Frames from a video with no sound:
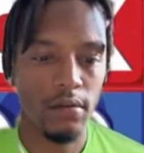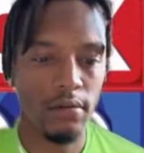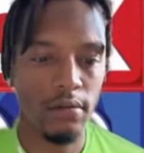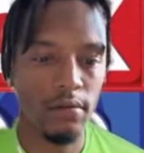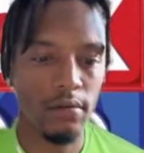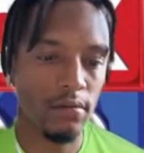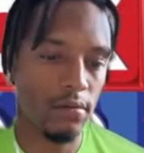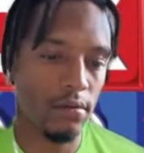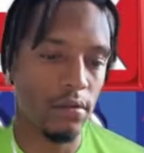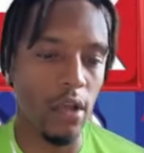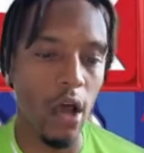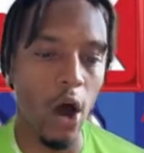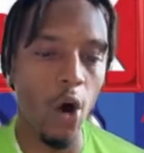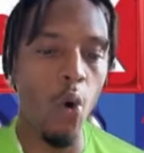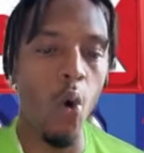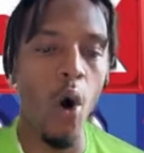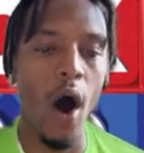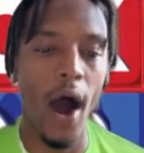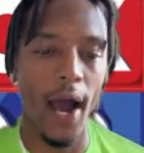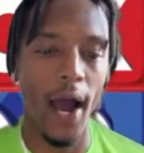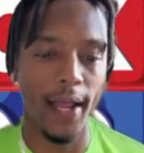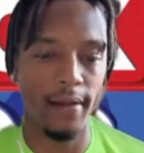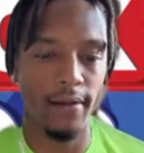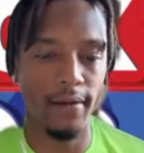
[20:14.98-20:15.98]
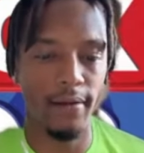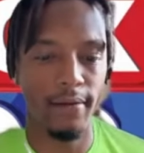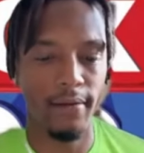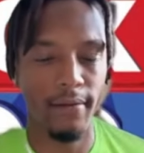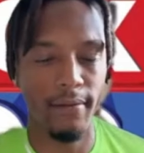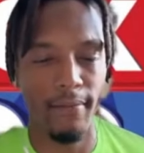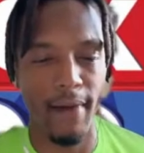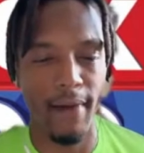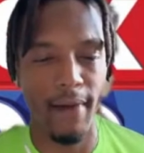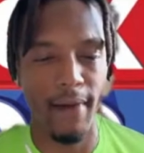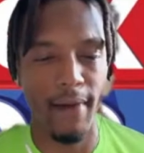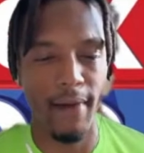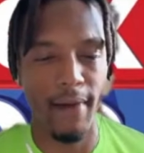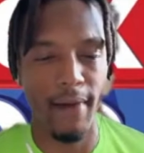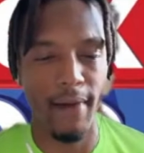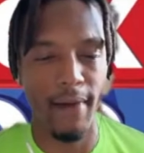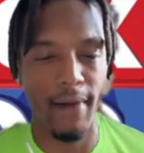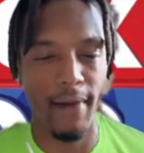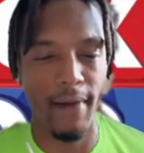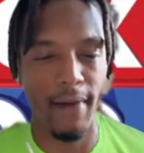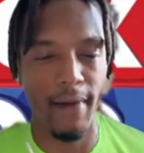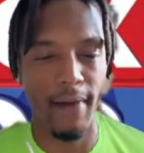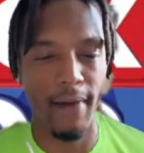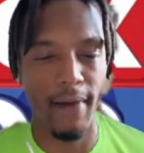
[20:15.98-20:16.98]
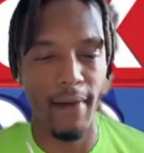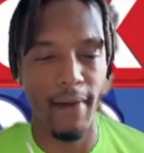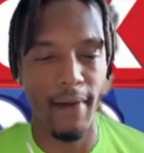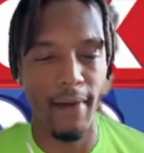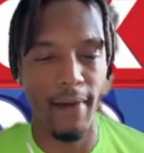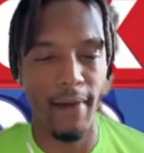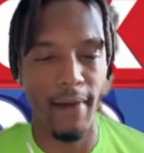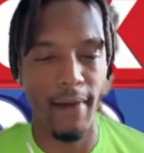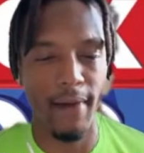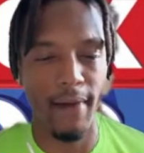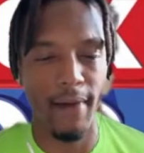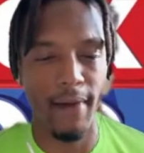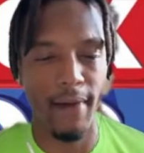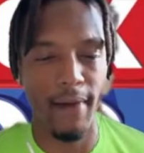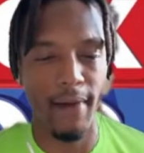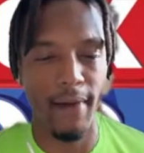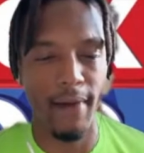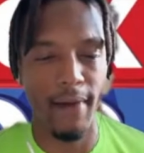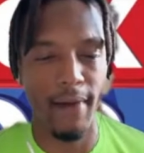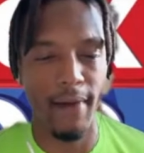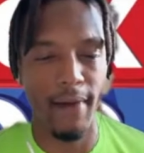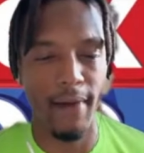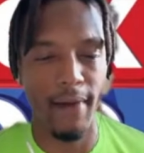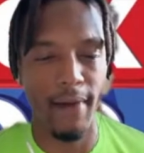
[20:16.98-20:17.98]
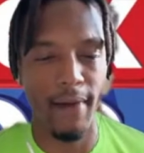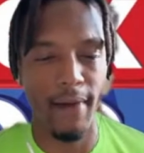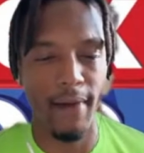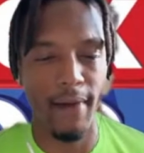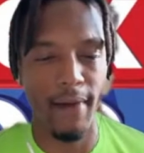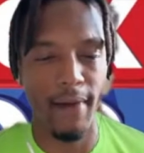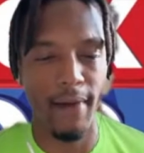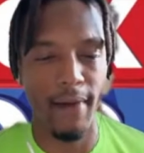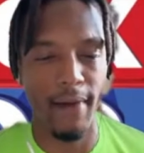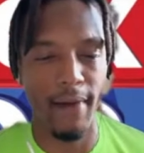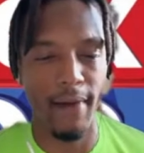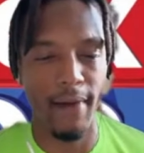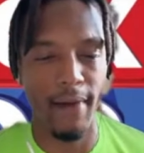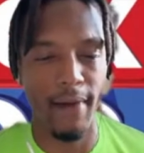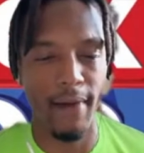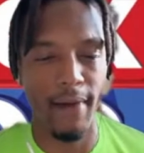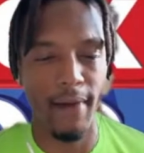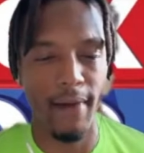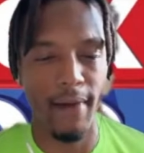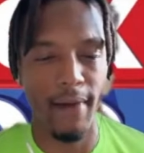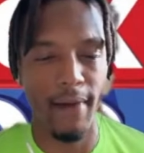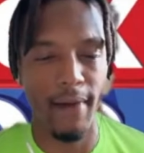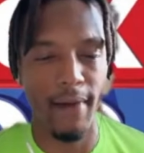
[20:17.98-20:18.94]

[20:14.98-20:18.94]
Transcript: So what? My fault, y'all. Y'all know how I am. I'm just a harsh critic.